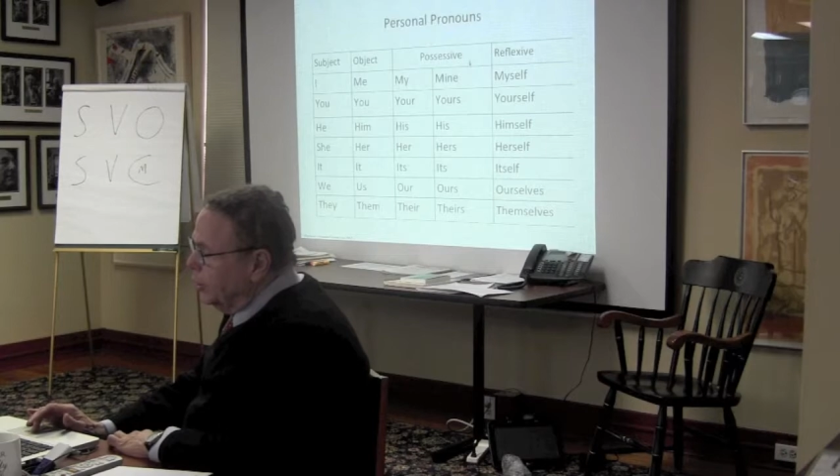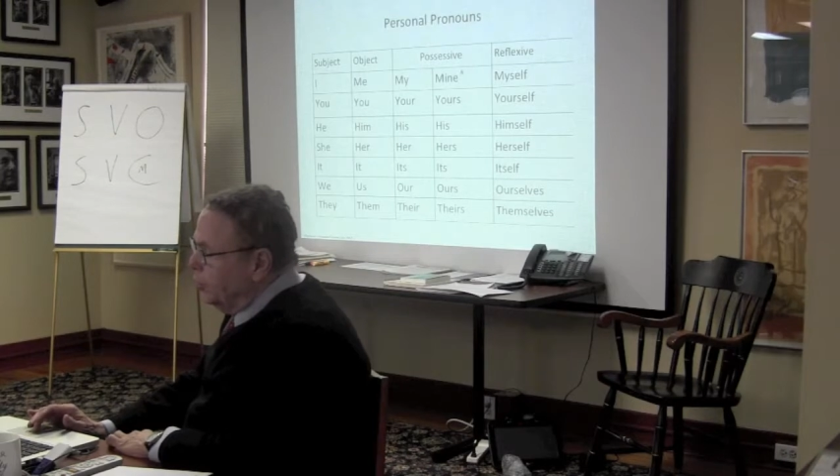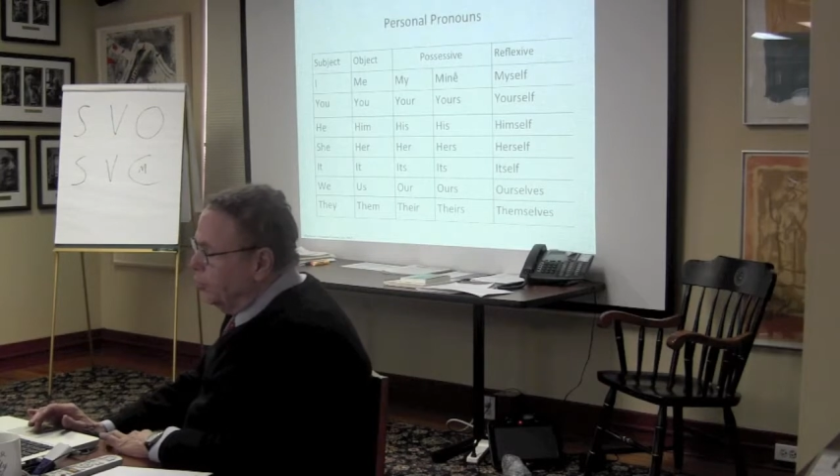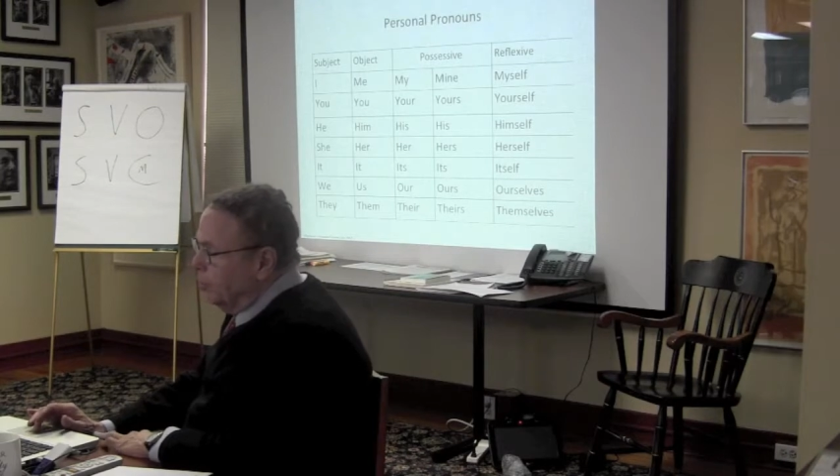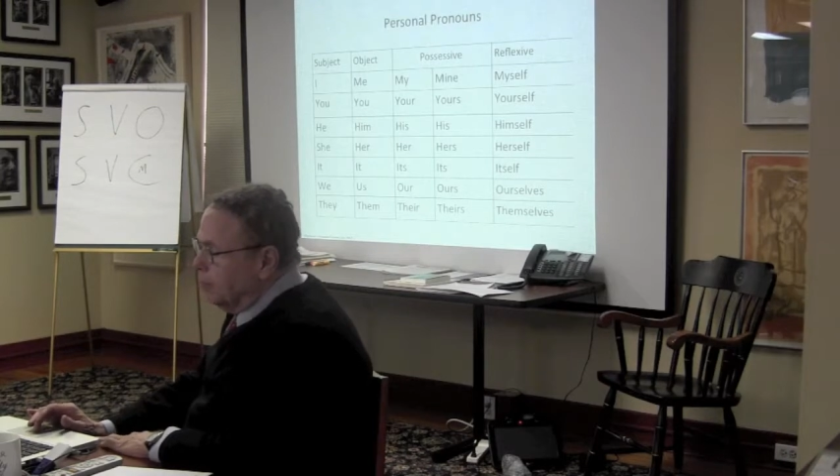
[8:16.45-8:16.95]
to
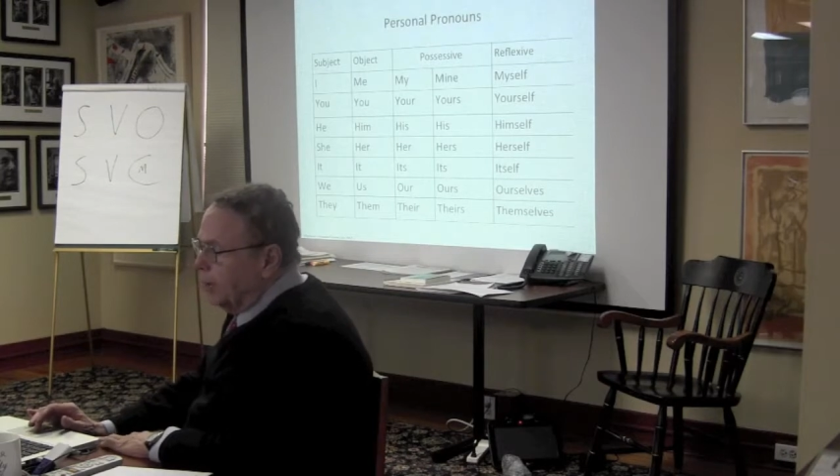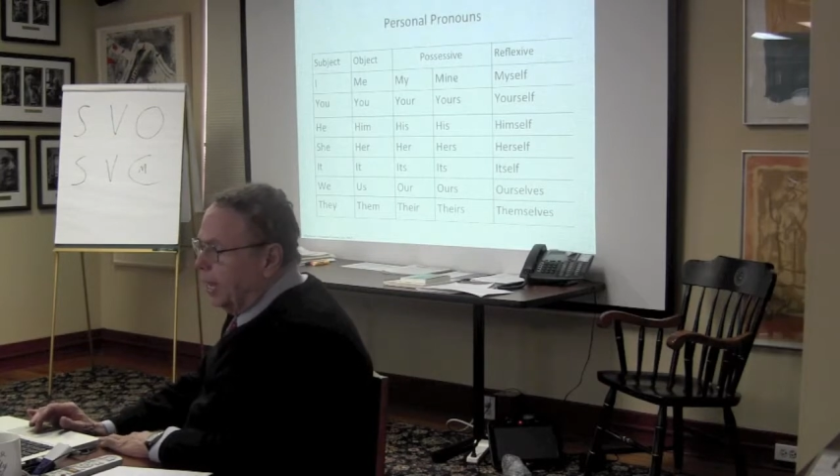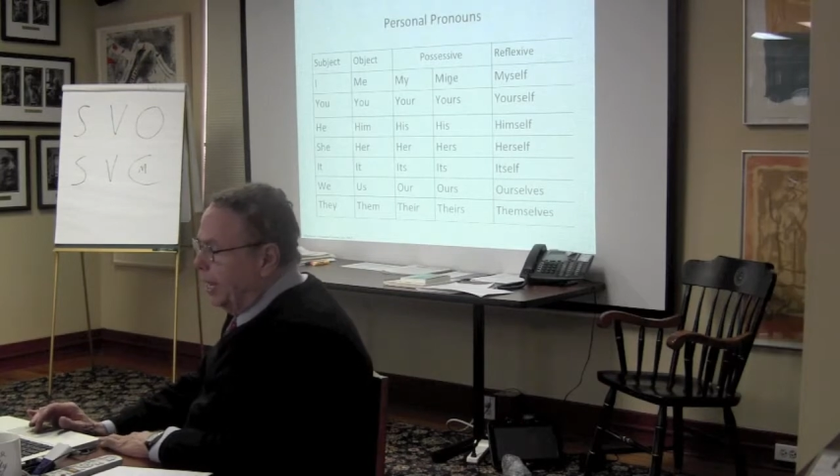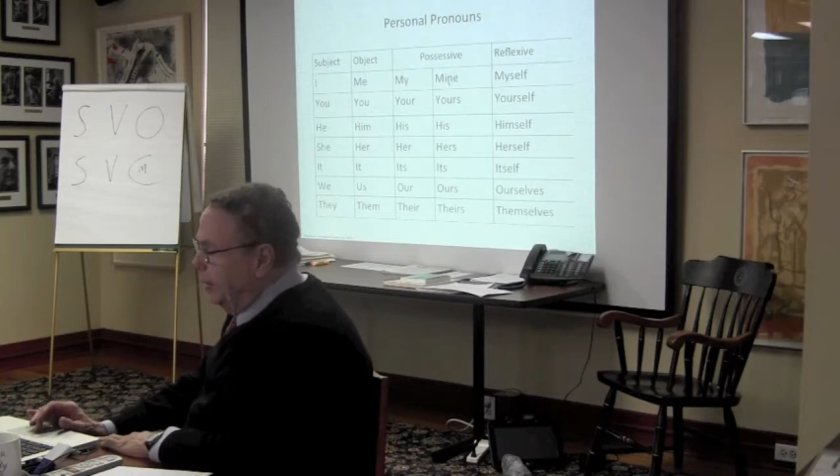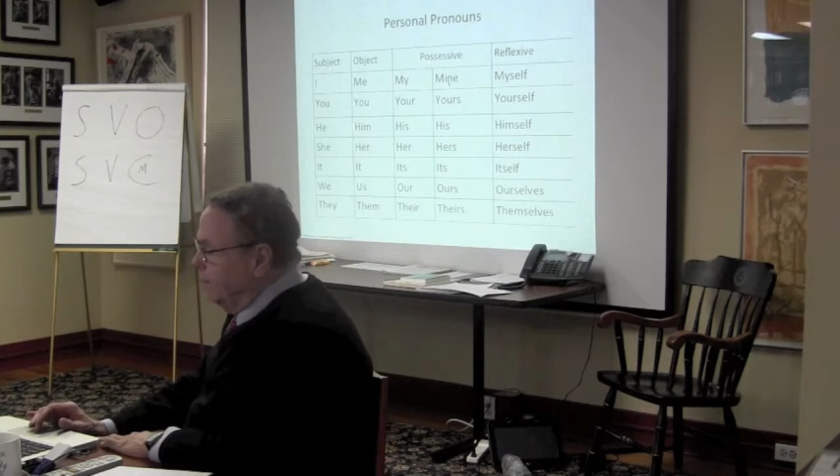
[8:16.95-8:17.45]
do the
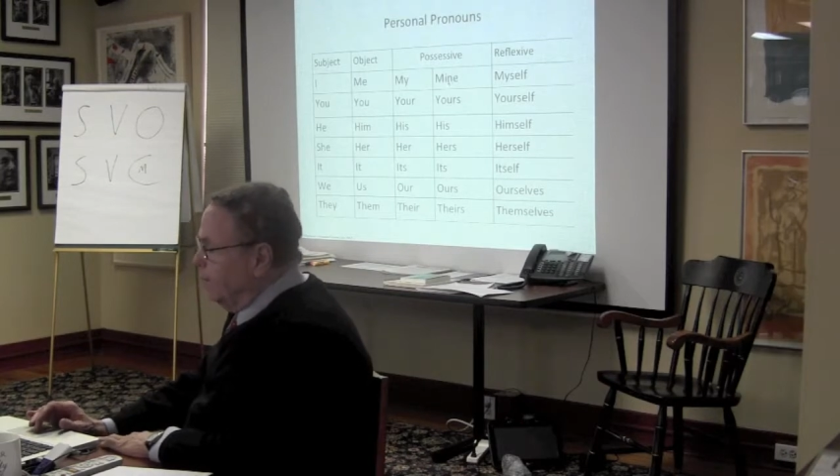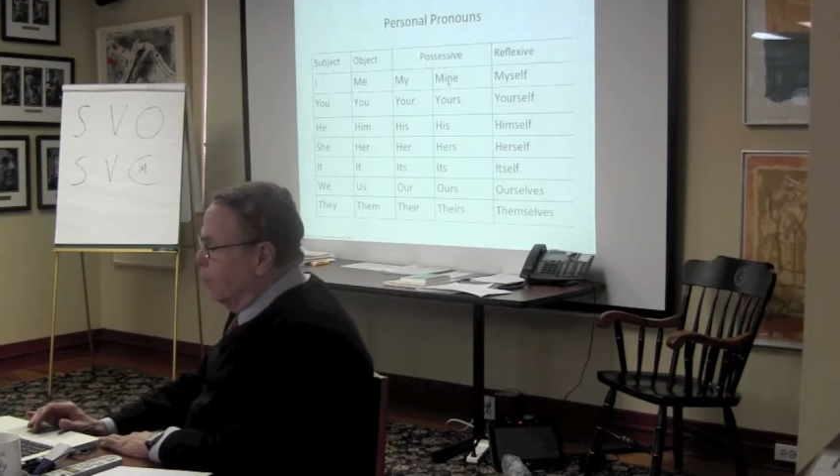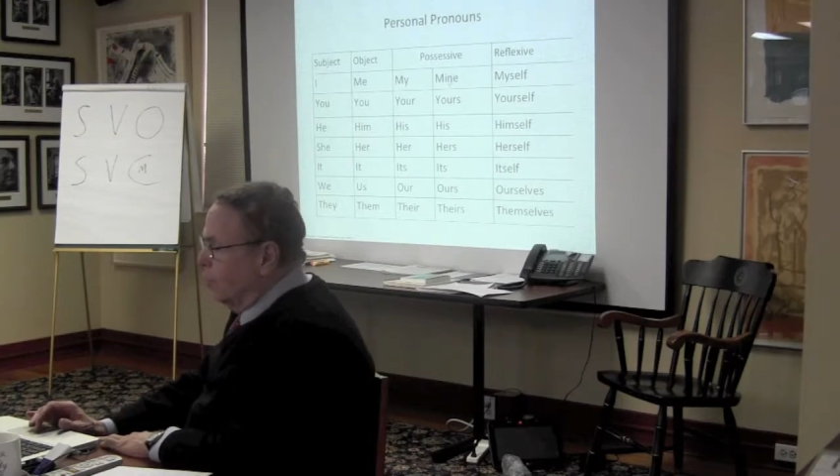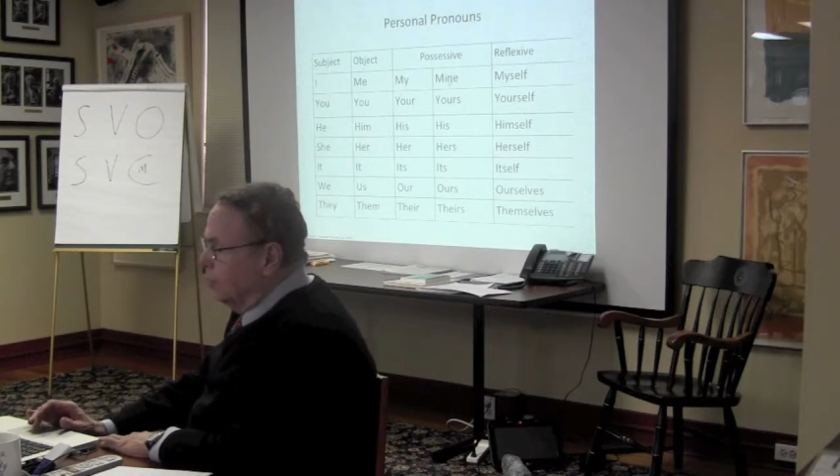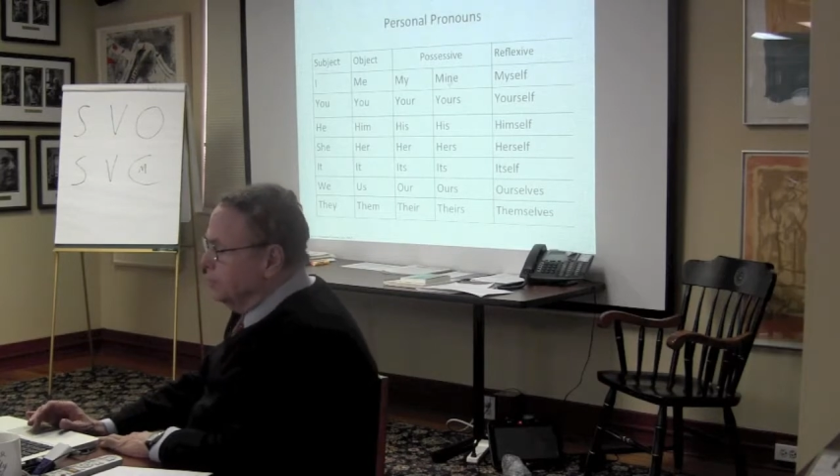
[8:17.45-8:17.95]
mine
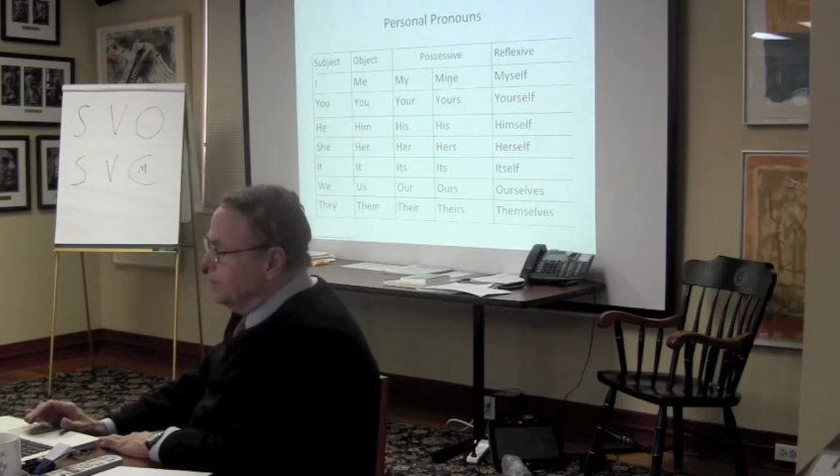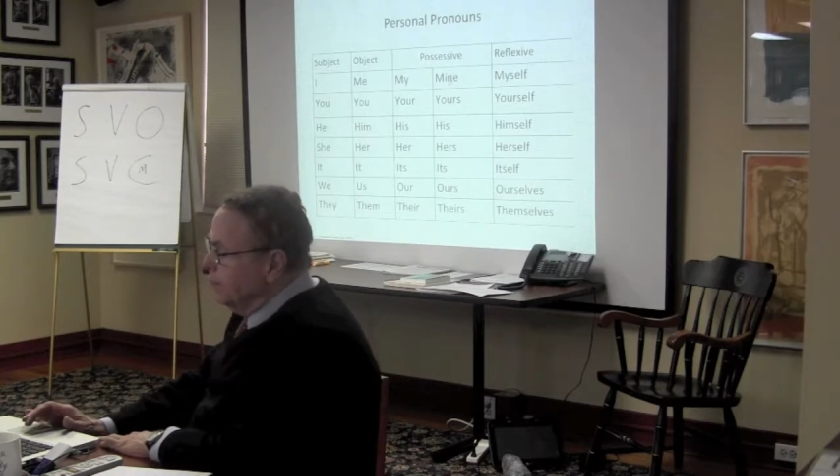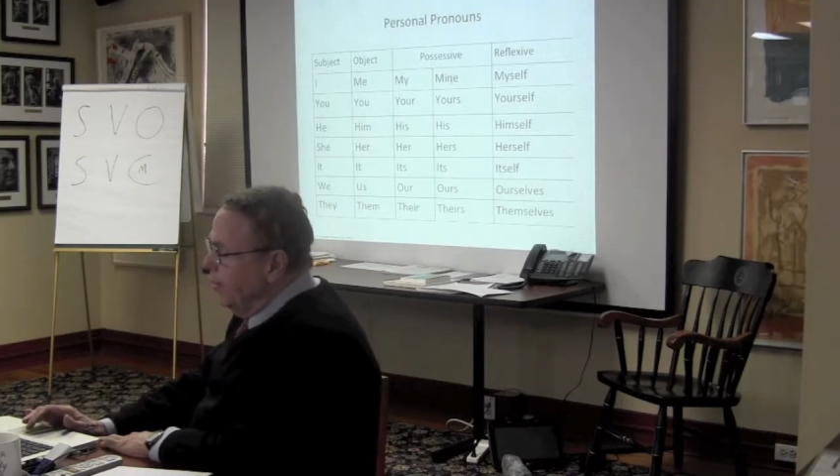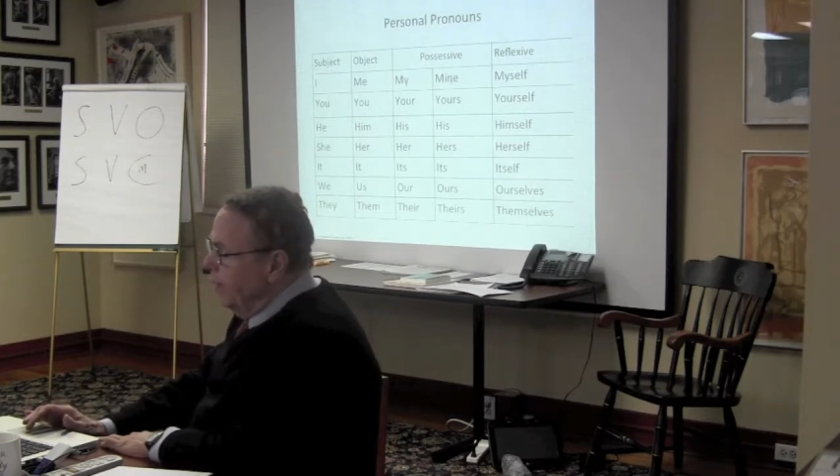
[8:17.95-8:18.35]
forms.